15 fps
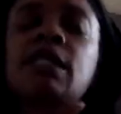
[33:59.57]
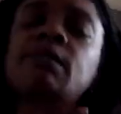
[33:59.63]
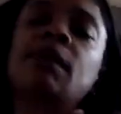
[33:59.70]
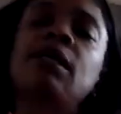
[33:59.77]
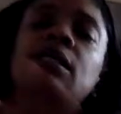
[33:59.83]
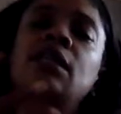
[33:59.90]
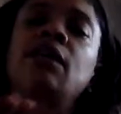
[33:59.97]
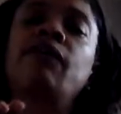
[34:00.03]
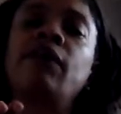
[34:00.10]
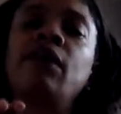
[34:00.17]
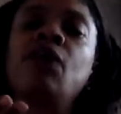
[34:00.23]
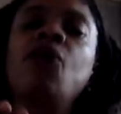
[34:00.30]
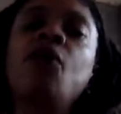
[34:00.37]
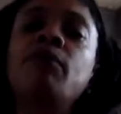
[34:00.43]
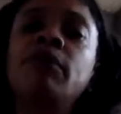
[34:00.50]
myself
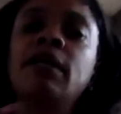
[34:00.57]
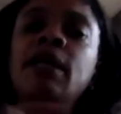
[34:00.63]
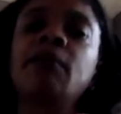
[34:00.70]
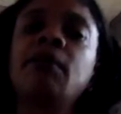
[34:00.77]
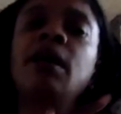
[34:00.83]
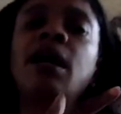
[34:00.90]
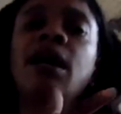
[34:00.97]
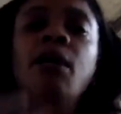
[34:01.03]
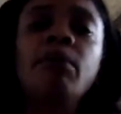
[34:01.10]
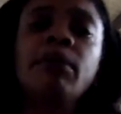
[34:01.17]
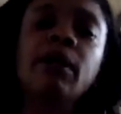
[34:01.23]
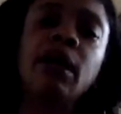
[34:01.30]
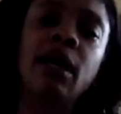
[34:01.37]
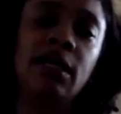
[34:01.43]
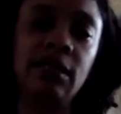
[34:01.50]
and hope that I'm
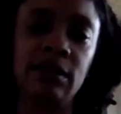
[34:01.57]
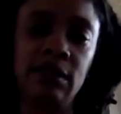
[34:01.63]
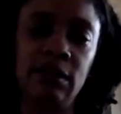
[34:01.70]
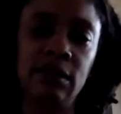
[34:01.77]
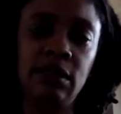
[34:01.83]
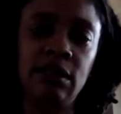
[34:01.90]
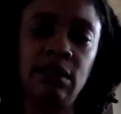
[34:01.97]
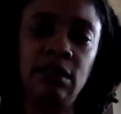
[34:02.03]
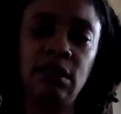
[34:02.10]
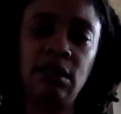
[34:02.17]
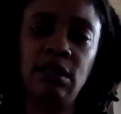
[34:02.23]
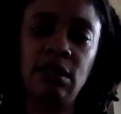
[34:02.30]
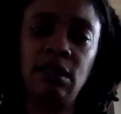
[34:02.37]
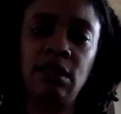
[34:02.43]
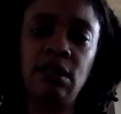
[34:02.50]
helping others.
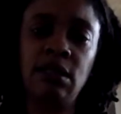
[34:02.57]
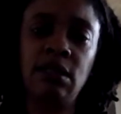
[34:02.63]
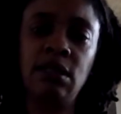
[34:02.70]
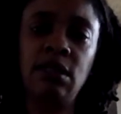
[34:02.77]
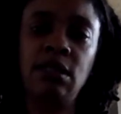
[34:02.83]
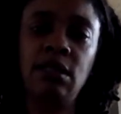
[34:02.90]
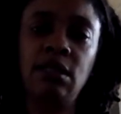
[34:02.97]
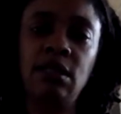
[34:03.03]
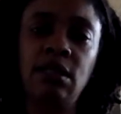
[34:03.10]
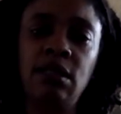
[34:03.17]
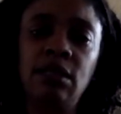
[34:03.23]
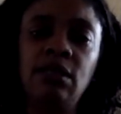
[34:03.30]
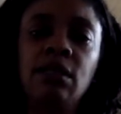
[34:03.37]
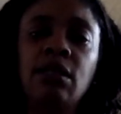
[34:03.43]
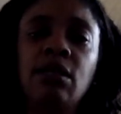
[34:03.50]

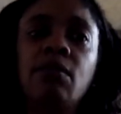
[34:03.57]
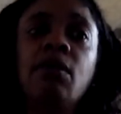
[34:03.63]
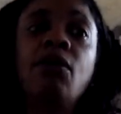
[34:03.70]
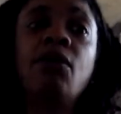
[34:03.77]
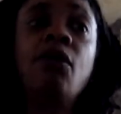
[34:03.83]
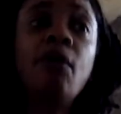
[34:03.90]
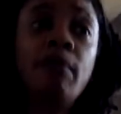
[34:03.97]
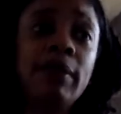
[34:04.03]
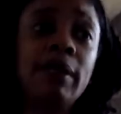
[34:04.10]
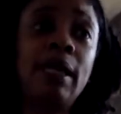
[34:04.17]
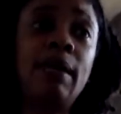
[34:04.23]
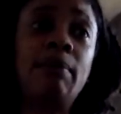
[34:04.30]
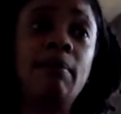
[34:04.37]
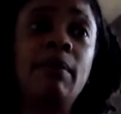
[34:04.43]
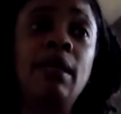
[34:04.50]
I'm hoping
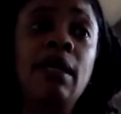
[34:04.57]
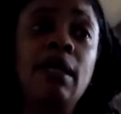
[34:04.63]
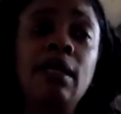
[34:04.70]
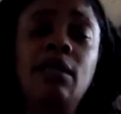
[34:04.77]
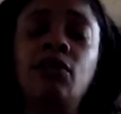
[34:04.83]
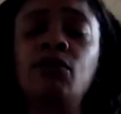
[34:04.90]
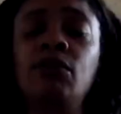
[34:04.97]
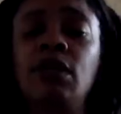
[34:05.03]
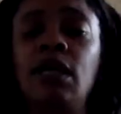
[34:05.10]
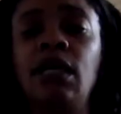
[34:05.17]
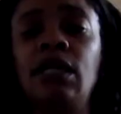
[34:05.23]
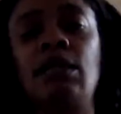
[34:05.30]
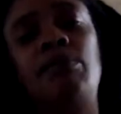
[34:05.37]
that it get through to other